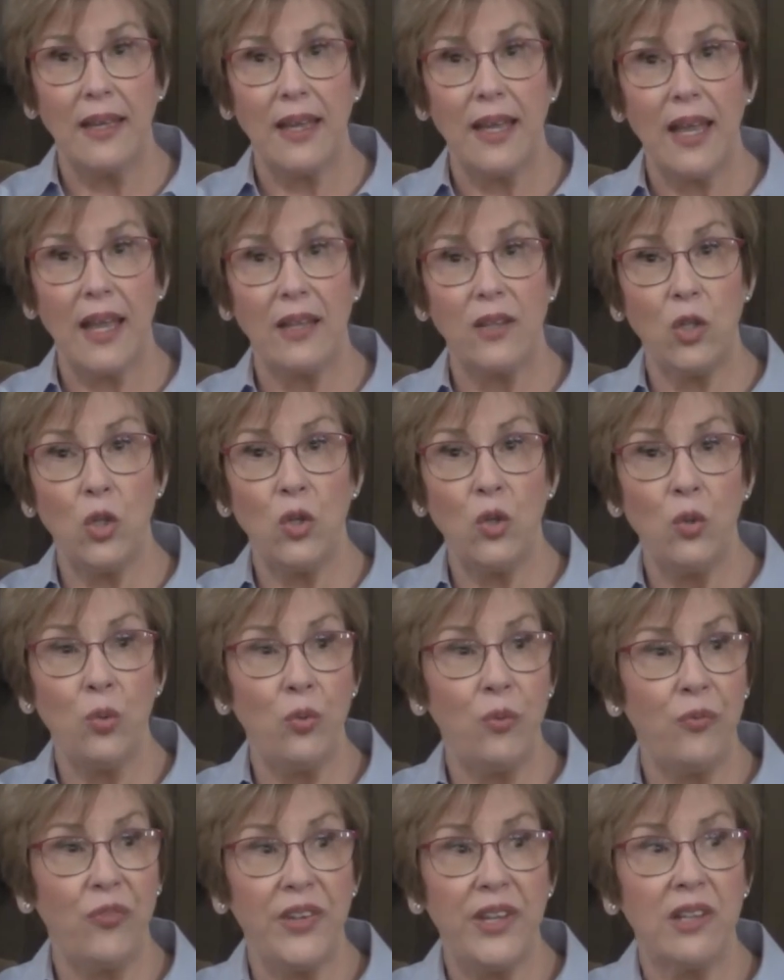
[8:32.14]
And
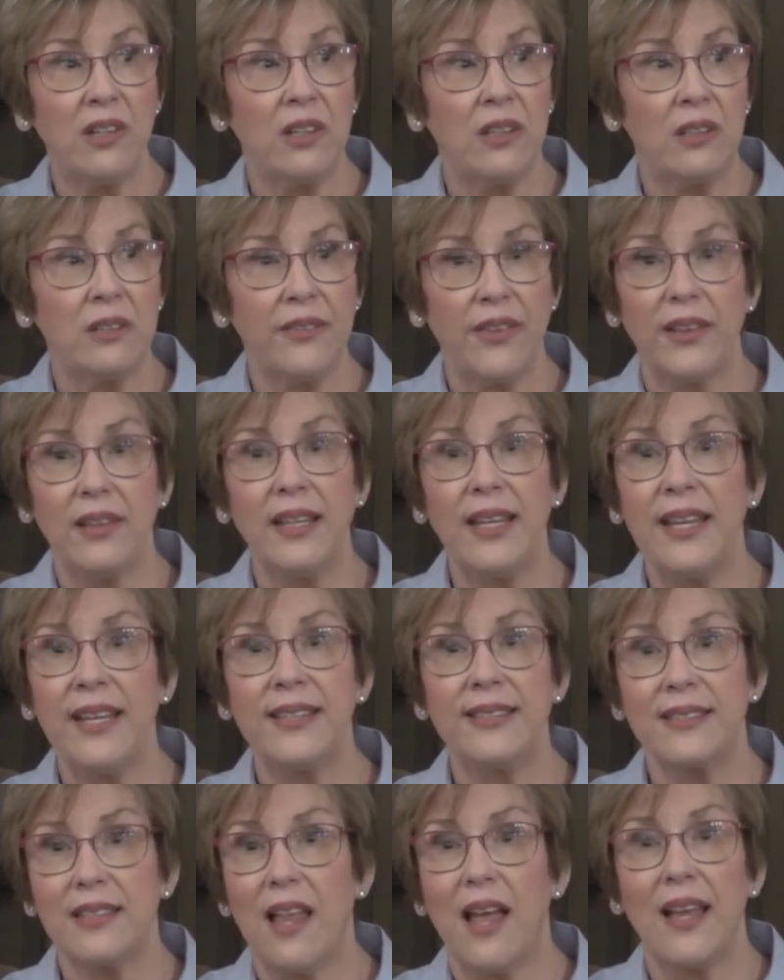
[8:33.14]
you feel the
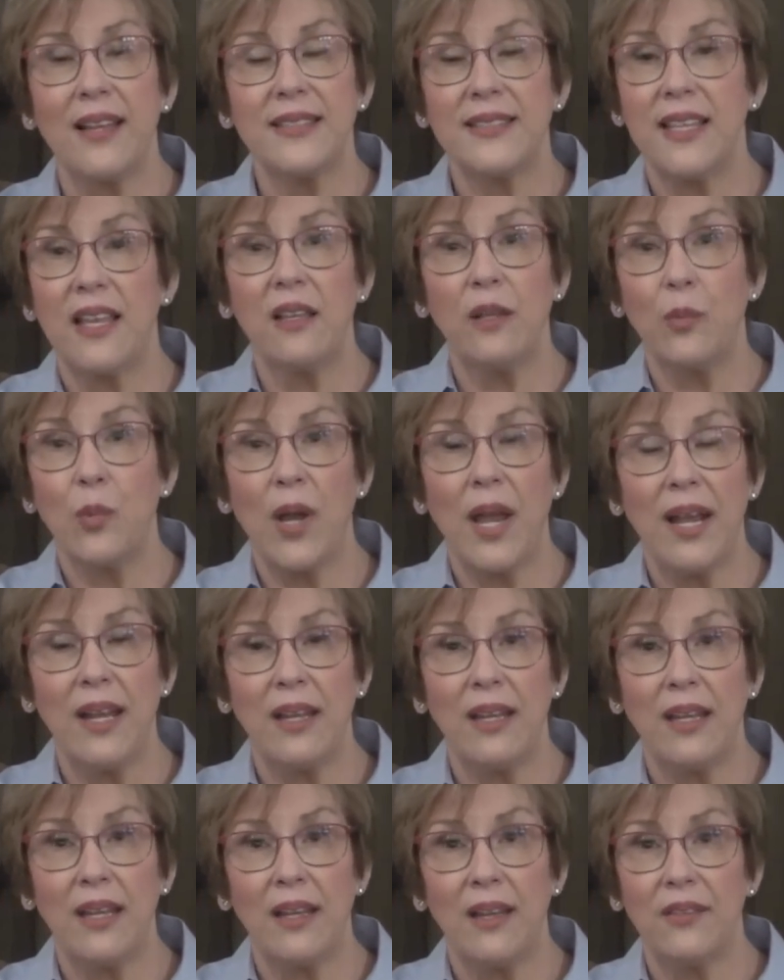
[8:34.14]
least like
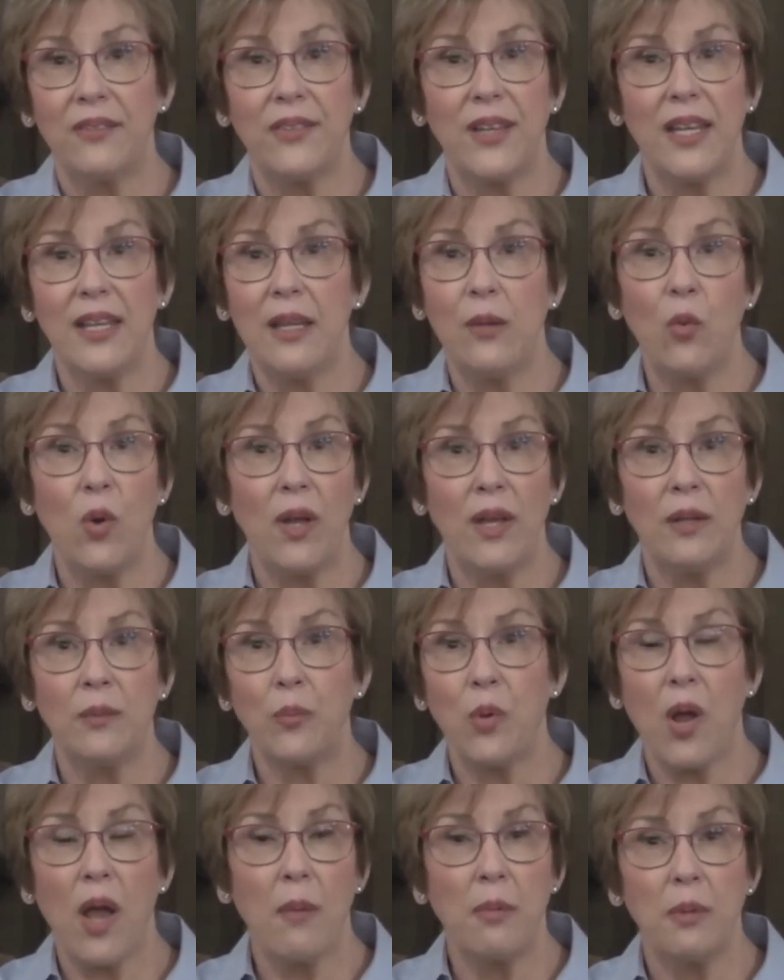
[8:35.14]
celebrating of anyone,
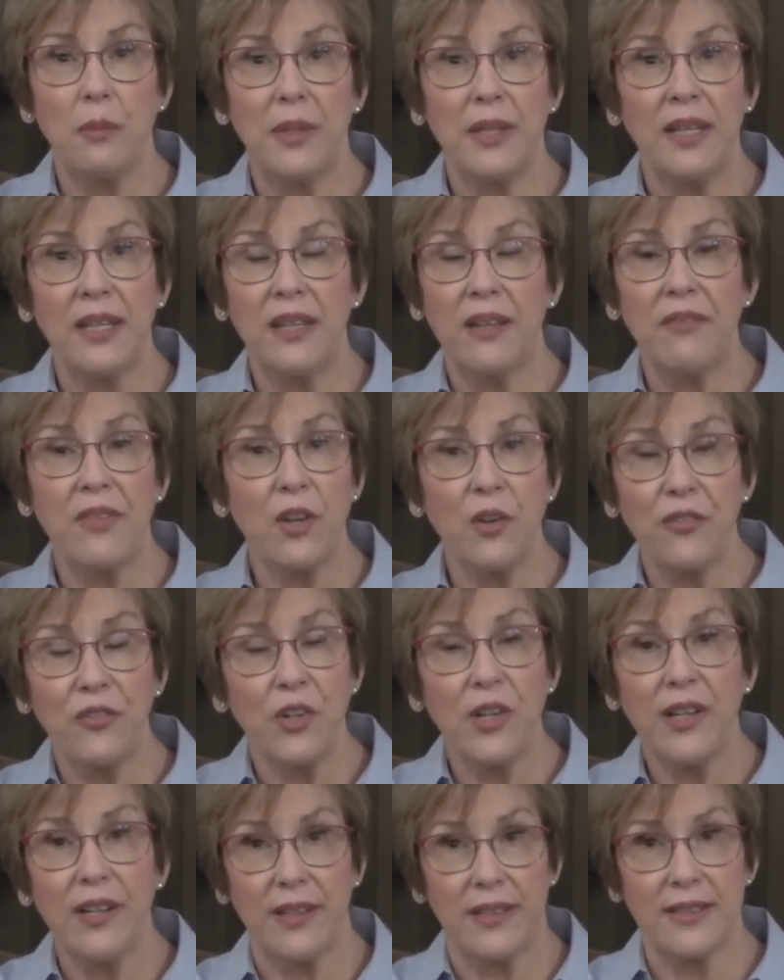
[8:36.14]
probably of their
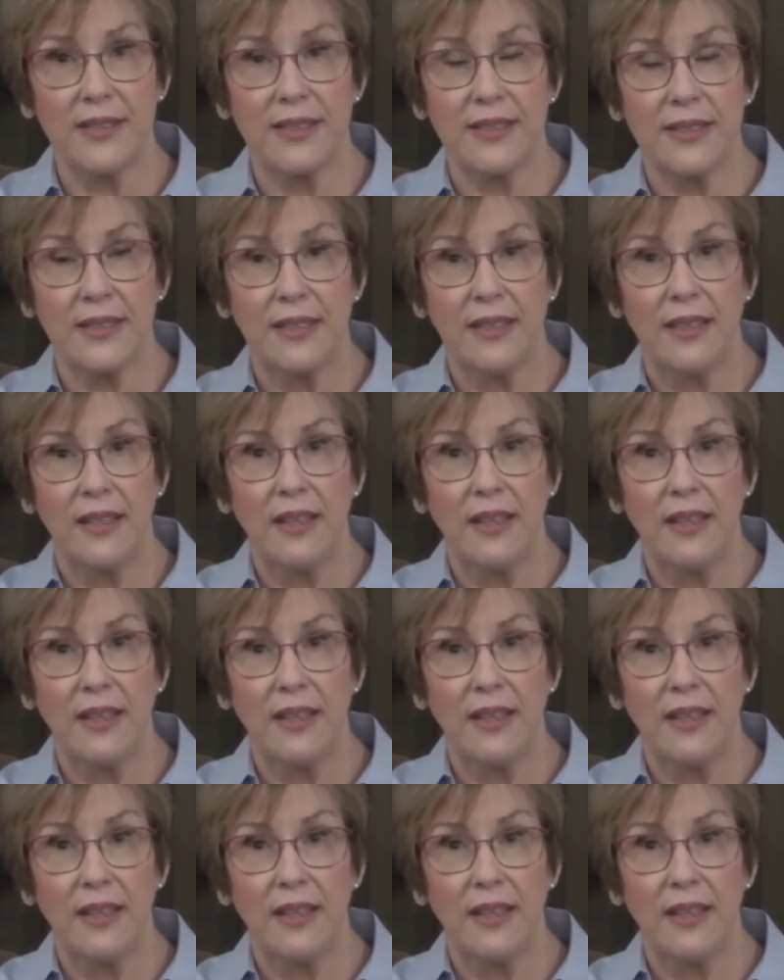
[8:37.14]
friends.